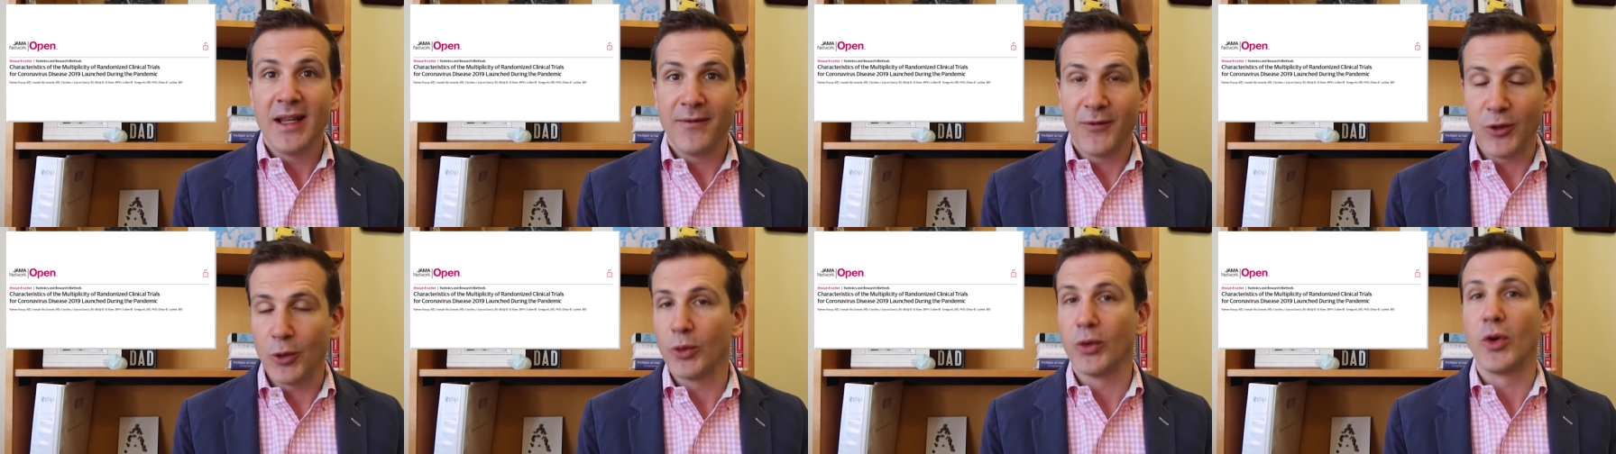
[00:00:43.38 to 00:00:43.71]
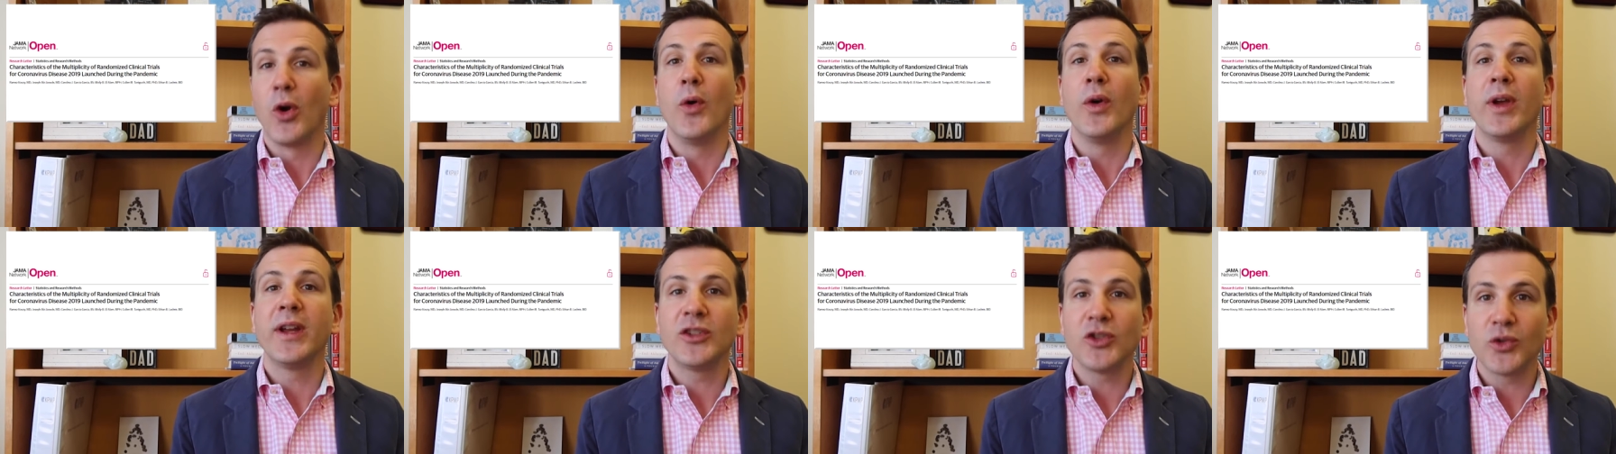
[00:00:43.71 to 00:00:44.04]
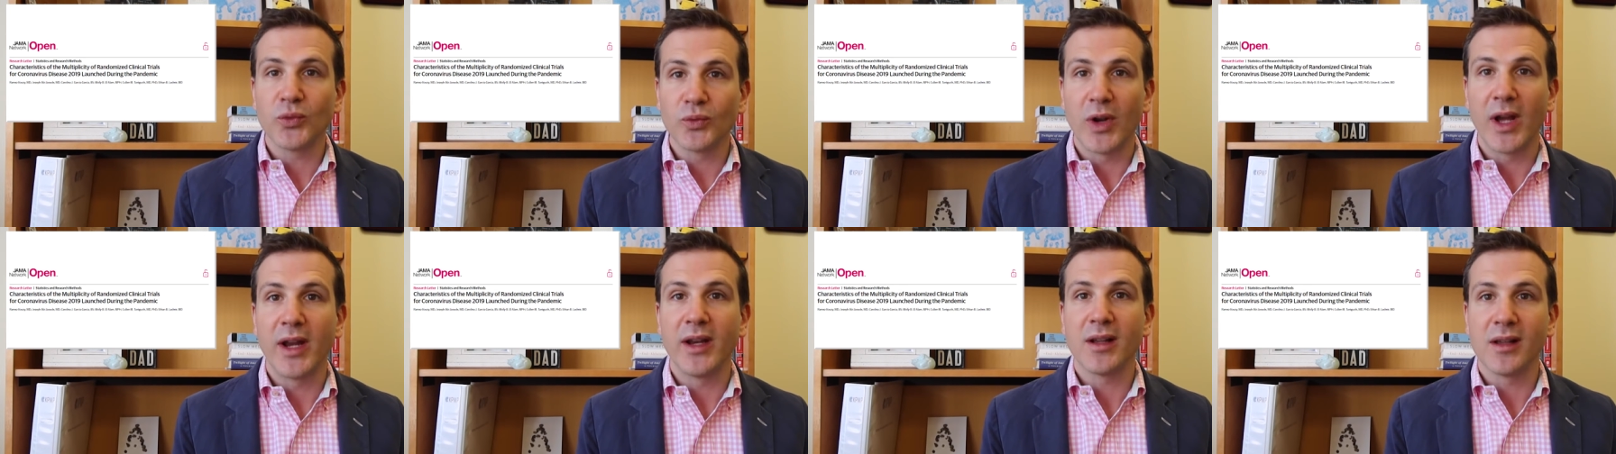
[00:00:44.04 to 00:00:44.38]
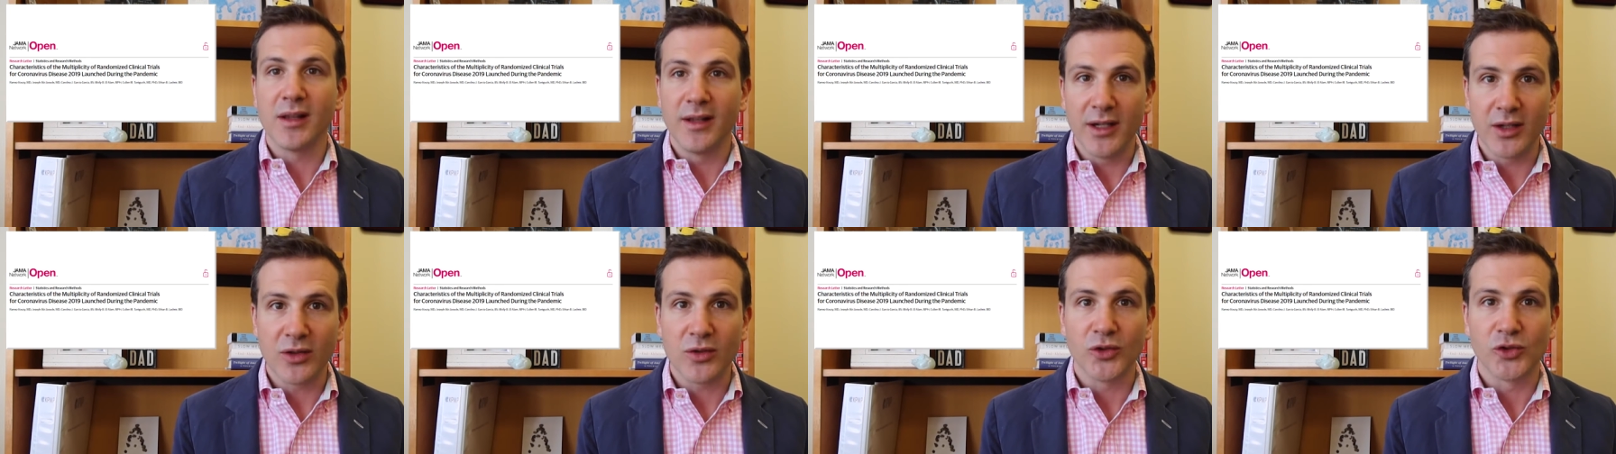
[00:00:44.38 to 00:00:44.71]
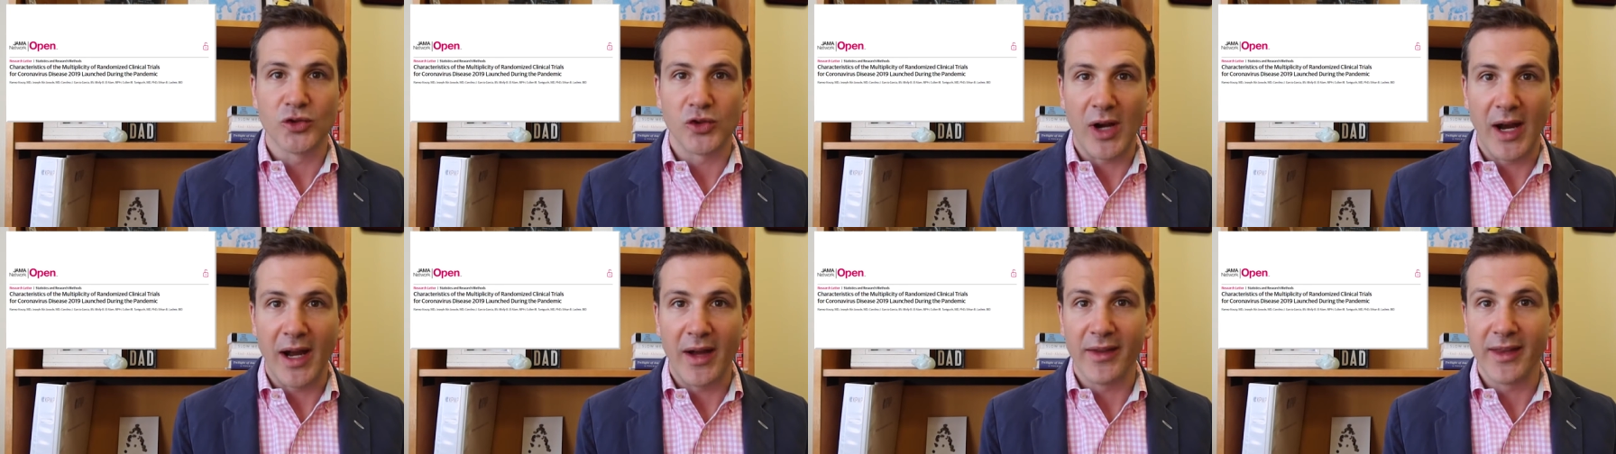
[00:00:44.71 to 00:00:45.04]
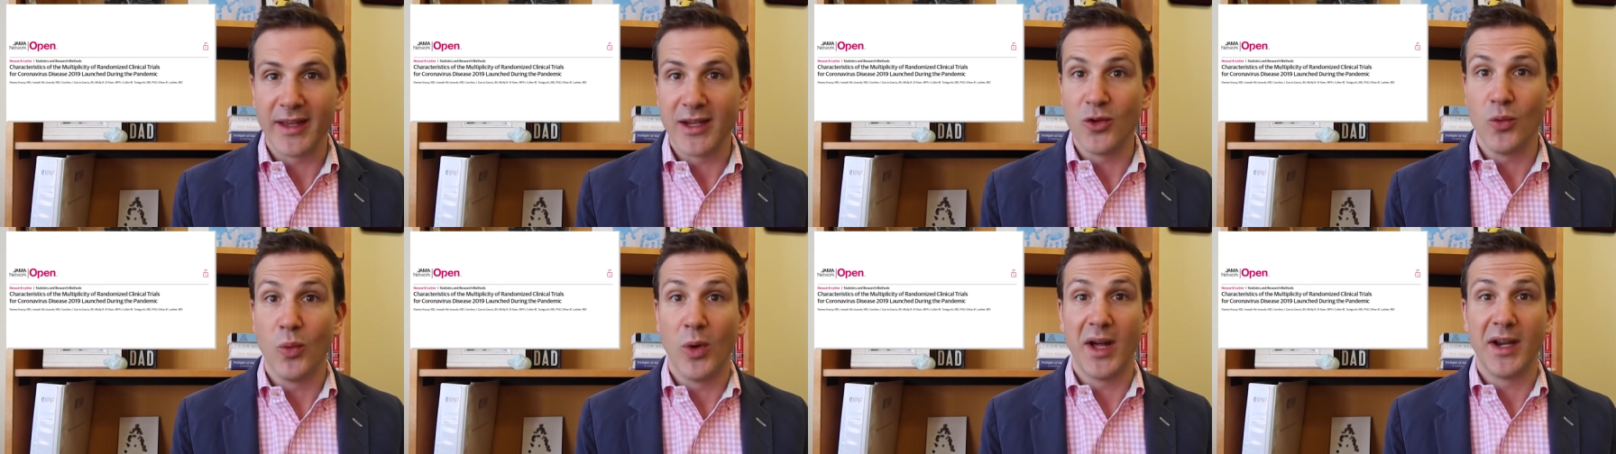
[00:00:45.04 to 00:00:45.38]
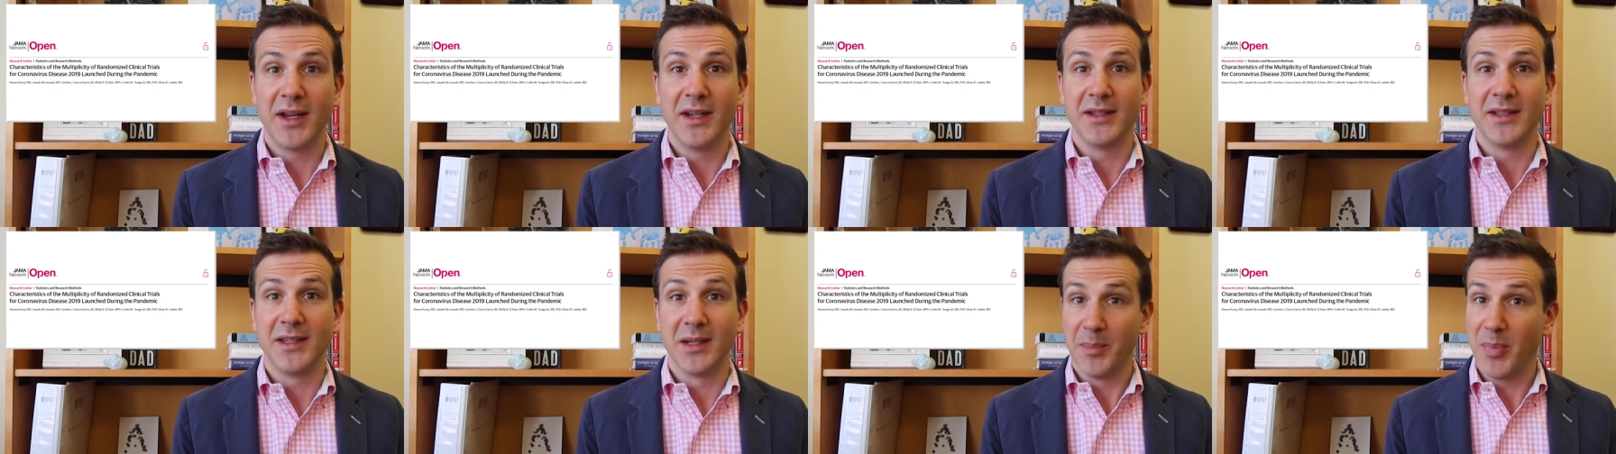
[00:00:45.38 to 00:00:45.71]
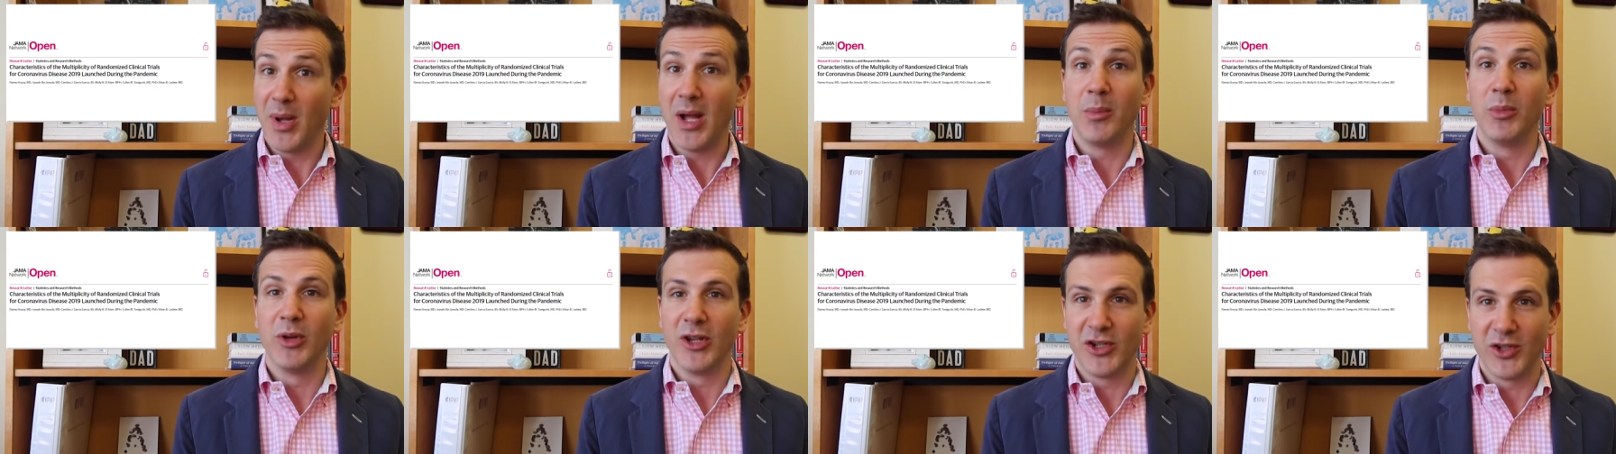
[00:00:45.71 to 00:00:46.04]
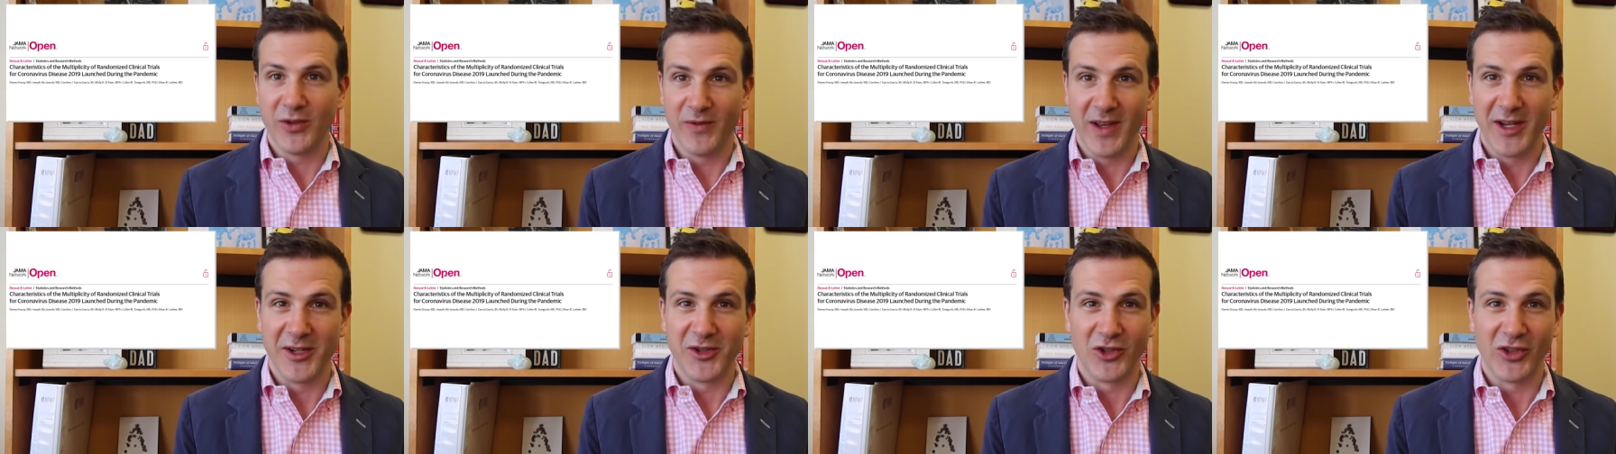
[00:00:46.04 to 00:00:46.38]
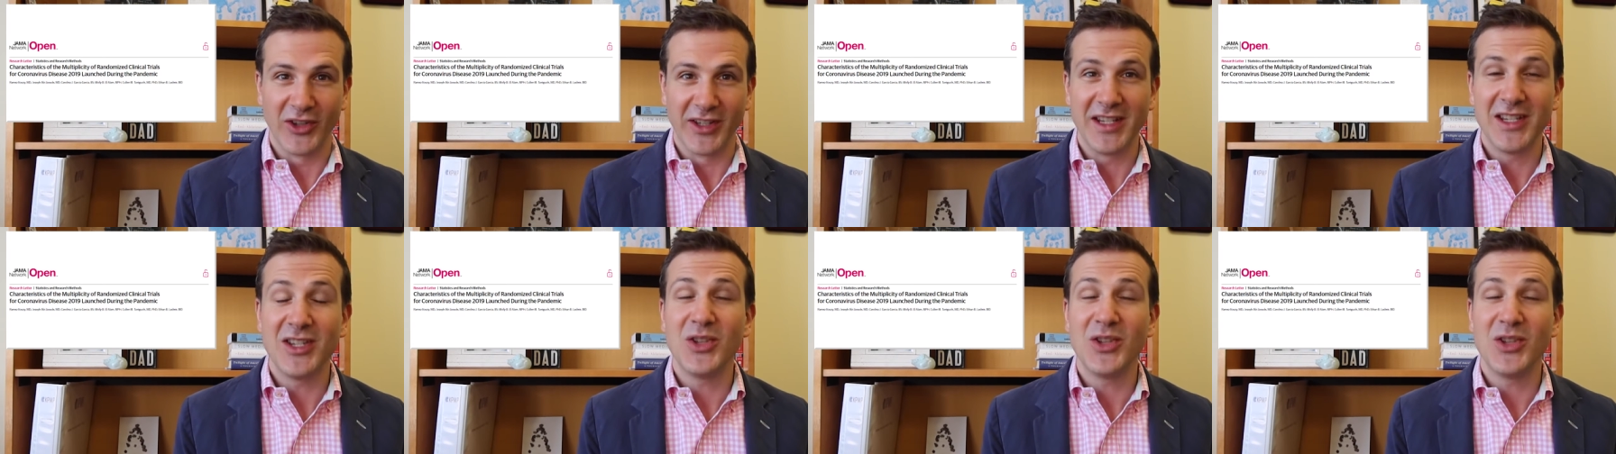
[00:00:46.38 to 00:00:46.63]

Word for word: if you were going to run a clinical trial that you wanted to publish eventually,